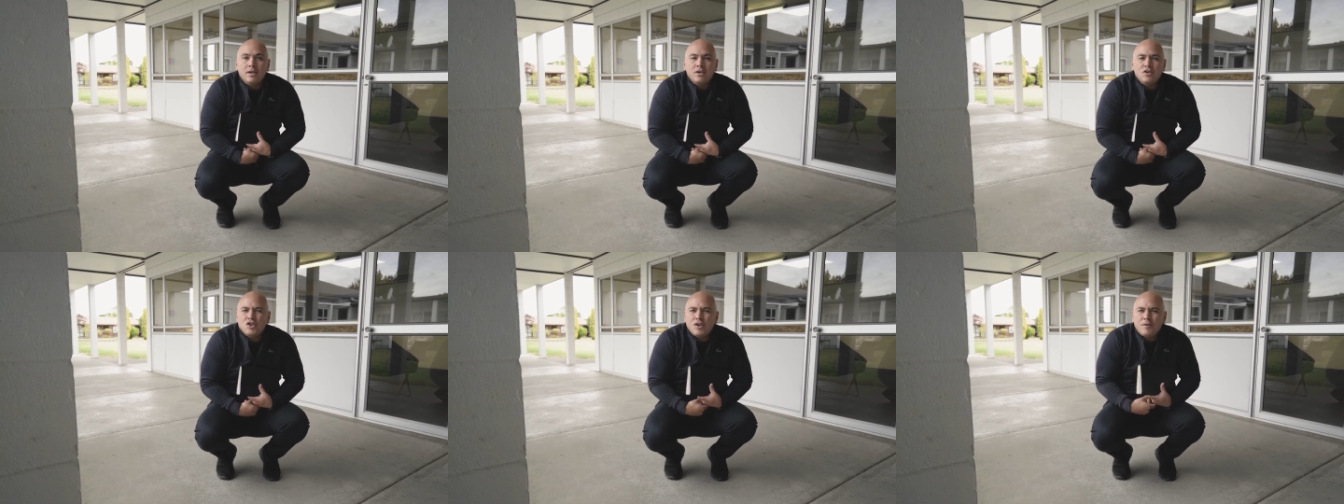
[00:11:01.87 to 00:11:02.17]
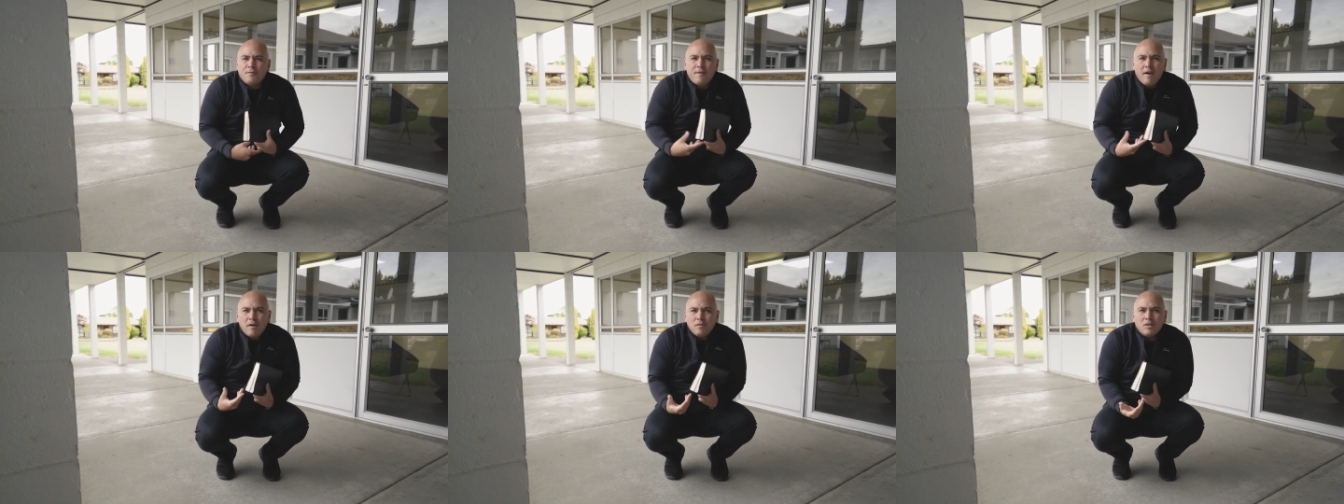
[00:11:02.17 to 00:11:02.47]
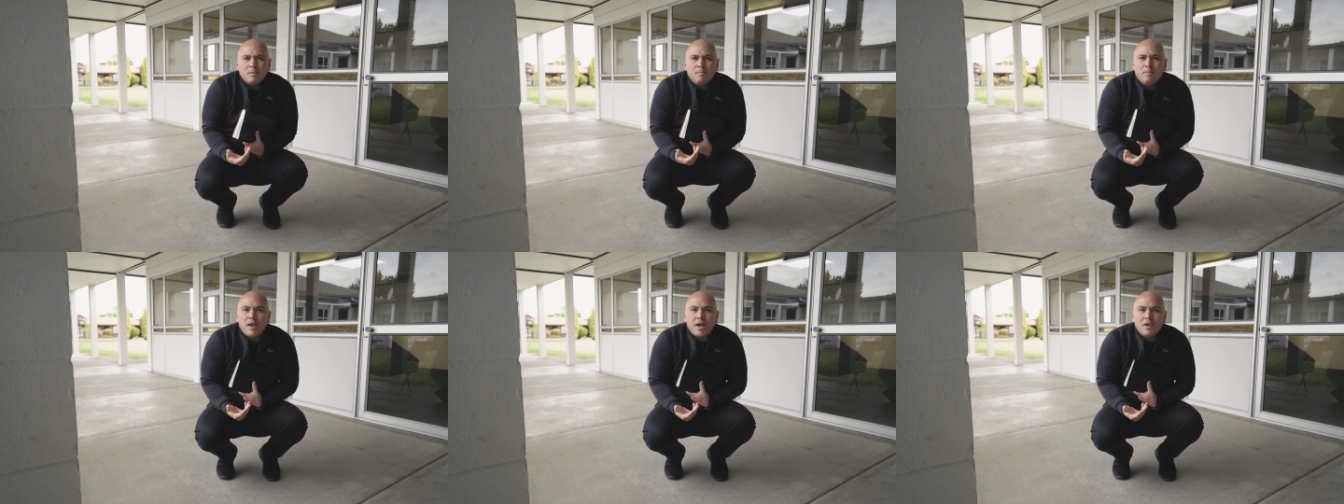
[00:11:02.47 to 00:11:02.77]
She
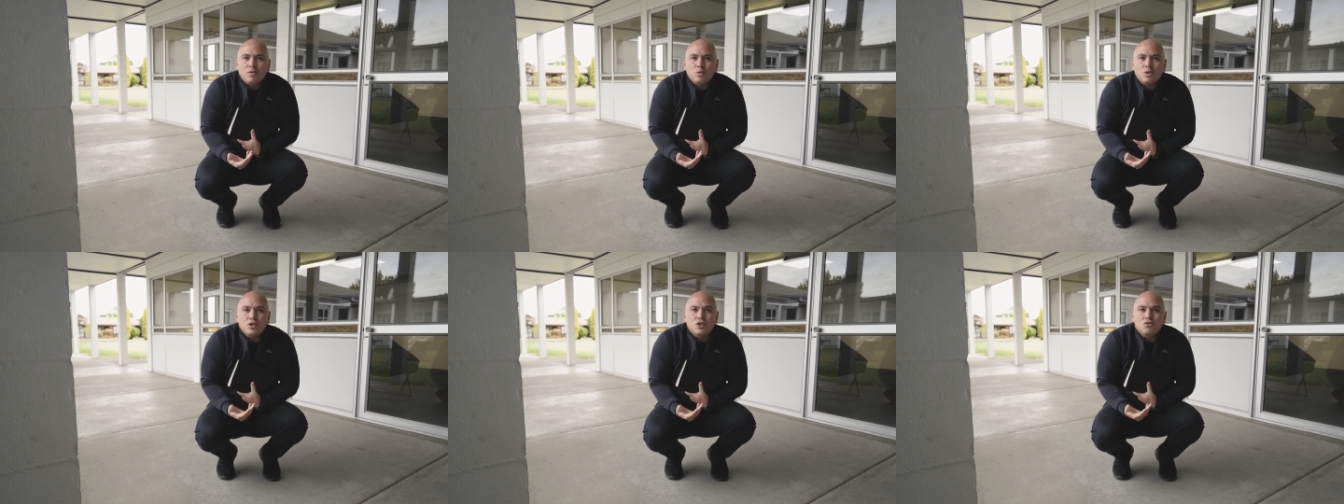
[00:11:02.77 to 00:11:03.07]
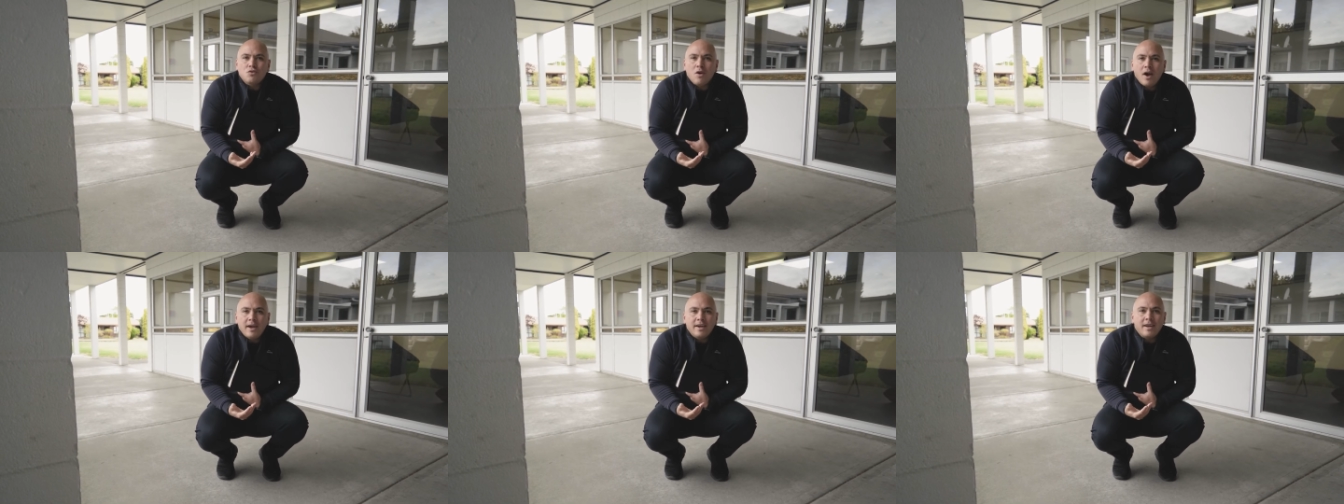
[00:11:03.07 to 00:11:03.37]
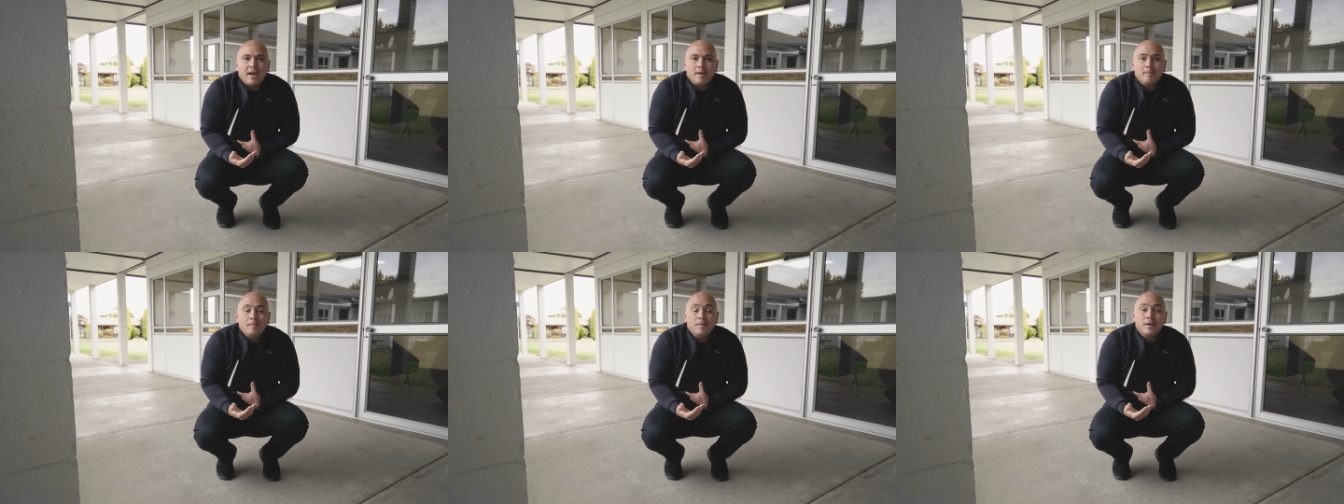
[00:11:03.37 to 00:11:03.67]
felt the blood was
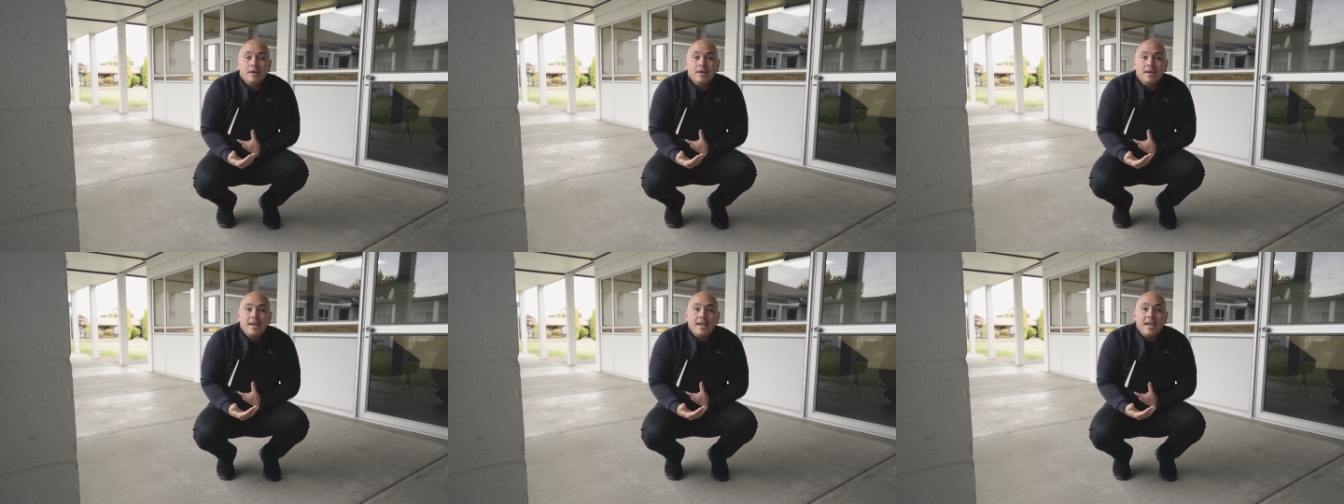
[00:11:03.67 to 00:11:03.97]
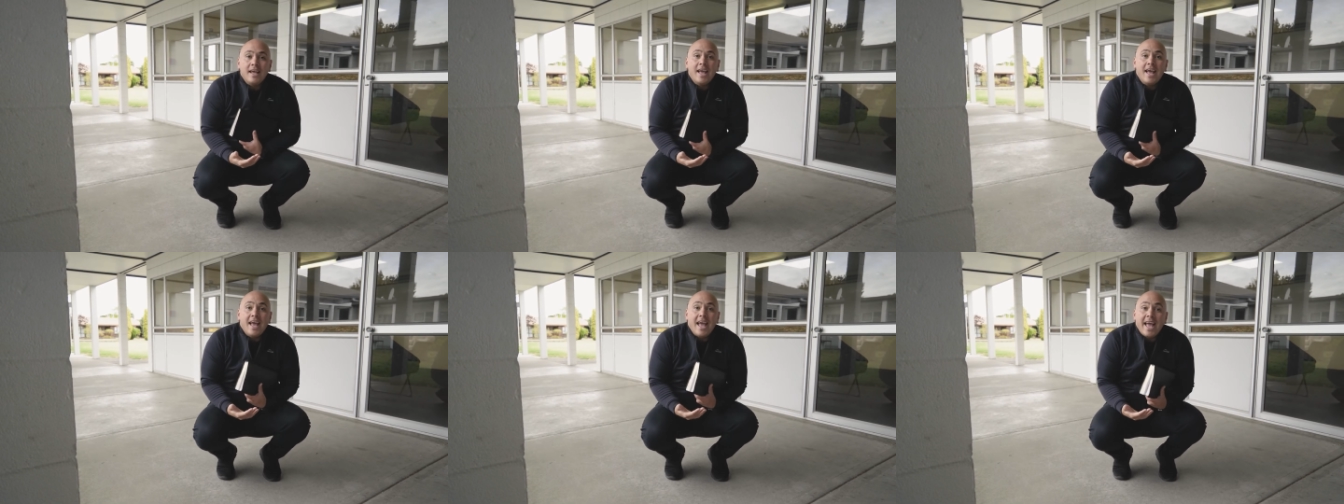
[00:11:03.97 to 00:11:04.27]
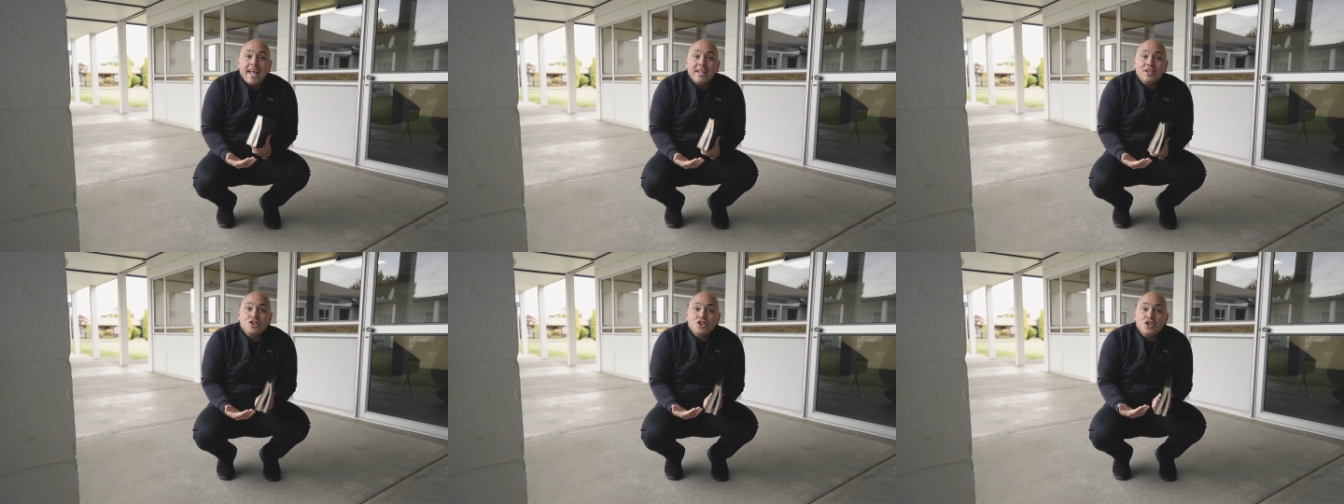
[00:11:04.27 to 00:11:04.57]
dried up
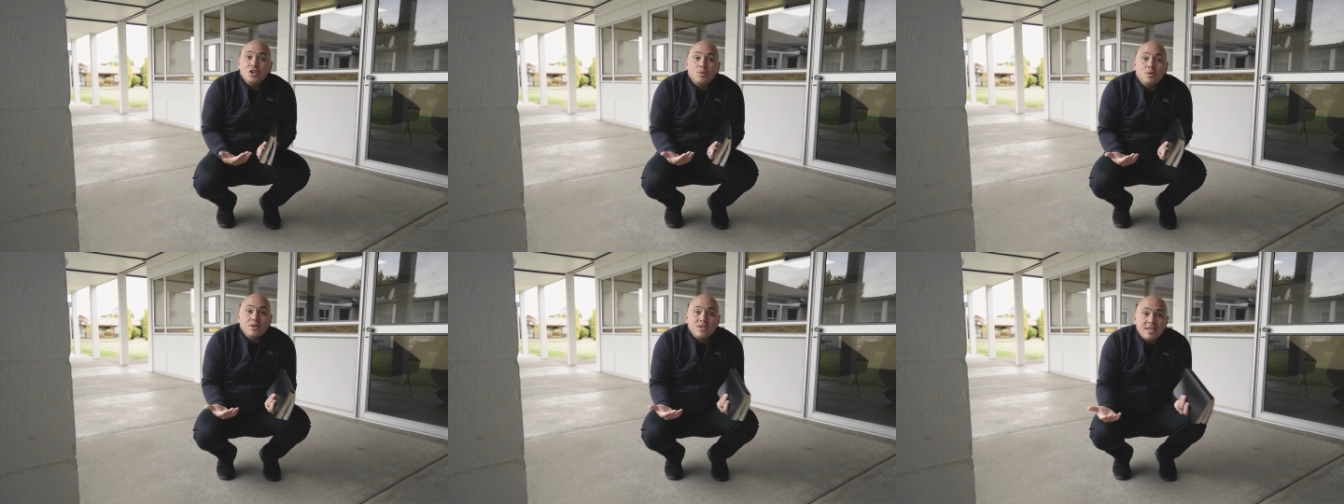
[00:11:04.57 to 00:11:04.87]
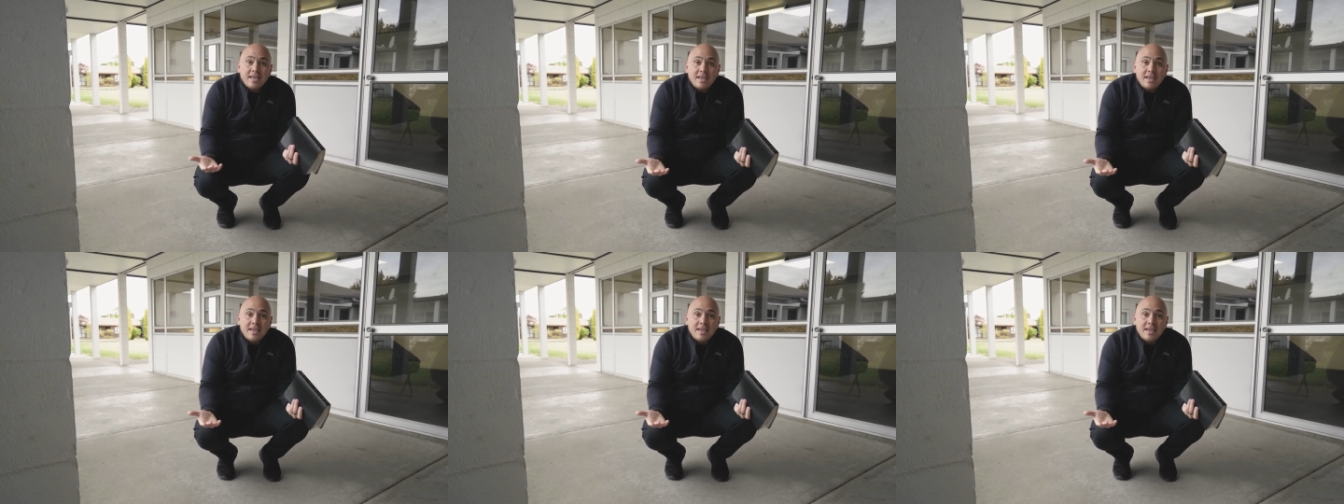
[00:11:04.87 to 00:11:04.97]
and she was